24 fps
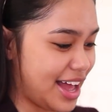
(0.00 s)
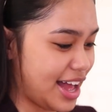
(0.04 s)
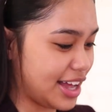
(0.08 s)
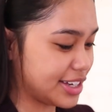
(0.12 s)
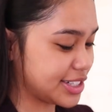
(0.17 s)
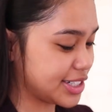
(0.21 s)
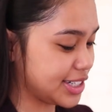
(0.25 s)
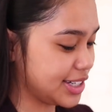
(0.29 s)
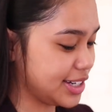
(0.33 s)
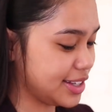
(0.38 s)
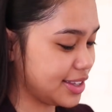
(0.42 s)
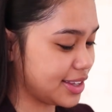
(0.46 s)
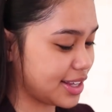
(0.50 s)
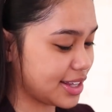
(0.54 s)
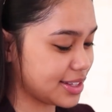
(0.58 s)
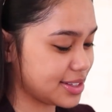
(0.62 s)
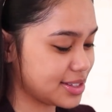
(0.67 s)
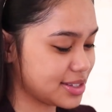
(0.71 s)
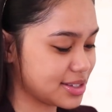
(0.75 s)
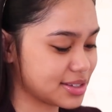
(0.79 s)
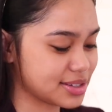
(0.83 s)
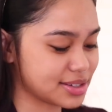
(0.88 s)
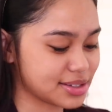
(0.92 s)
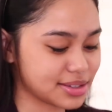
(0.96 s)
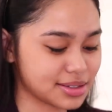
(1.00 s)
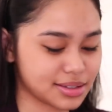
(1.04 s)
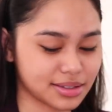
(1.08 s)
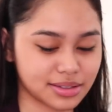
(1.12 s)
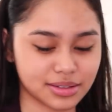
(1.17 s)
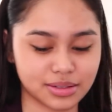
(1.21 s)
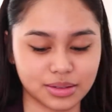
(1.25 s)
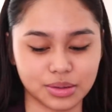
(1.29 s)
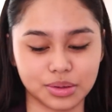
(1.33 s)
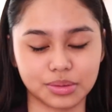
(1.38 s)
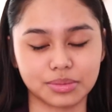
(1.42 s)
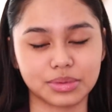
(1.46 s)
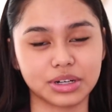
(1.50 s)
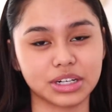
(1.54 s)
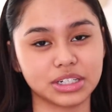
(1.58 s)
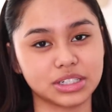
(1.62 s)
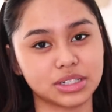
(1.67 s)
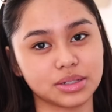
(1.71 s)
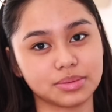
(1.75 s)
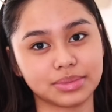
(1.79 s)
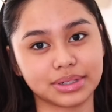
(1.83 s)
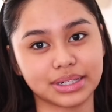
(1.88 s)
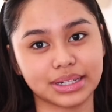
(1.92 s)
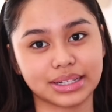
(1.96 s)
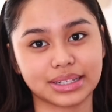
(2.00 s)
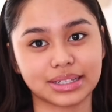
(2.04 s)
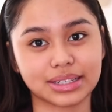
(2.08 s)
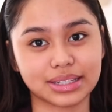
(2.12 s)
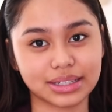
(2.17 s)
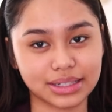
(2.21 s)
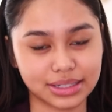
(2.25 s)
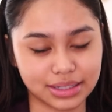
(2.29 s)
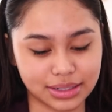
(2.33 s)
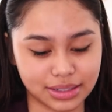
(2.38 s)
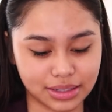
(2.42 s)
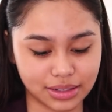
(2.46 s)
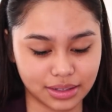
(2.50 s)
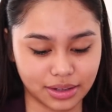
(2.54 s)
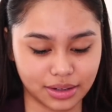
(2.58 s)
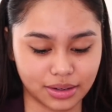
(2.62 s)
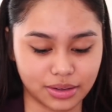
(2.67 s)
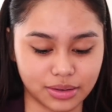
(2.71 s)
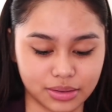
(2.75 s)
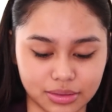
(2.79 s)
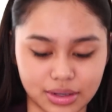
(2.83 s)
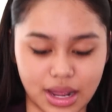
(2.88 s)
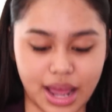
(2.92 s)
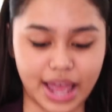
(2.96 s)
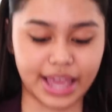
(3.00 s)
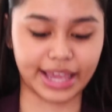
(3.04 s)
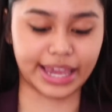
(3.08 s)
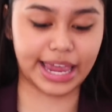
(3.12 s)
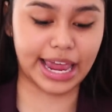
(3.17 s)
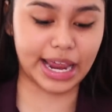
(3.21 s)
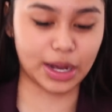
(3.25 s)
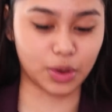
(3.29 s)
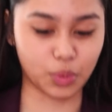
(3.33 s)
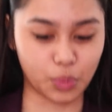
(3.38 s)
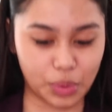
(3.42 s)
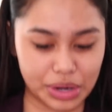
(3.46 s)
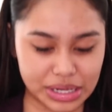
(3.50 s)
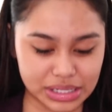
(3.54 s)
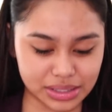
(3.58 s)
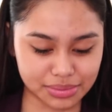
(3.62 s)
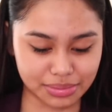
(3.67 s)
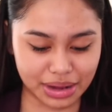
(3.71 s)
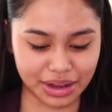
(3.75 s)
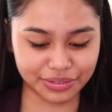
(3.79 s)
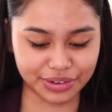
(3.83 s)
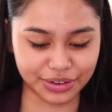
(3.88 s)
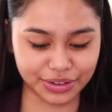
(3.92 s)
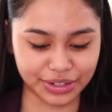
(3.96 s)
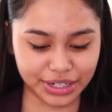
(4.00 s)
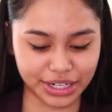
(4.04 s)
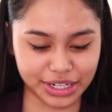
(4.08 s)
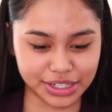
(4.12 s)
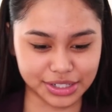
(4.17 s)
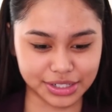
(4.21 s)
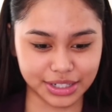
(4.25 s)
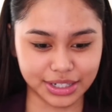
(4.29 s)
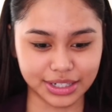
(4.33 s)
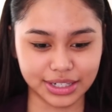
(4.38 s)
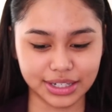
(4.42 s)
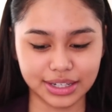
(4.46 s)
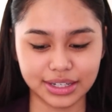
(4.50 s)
Actually, that's too much, but you know, I can't waste my foundation.